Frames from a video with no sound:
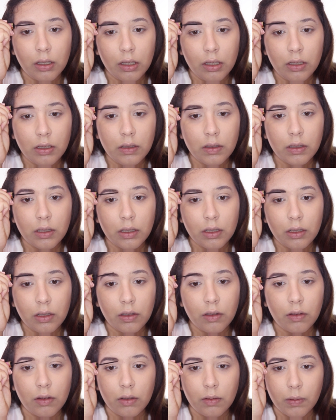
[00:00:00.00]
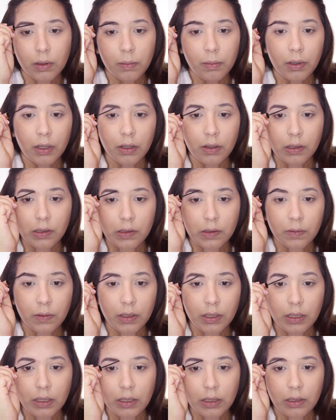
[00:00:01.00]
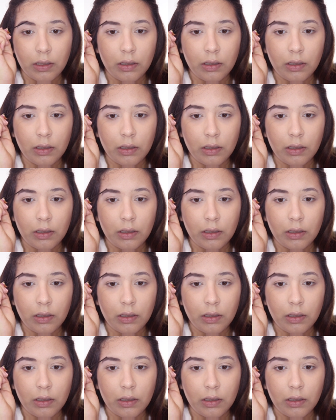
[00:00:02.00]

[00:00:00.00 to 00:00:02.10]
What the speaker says: I'm just gonna go through my brows very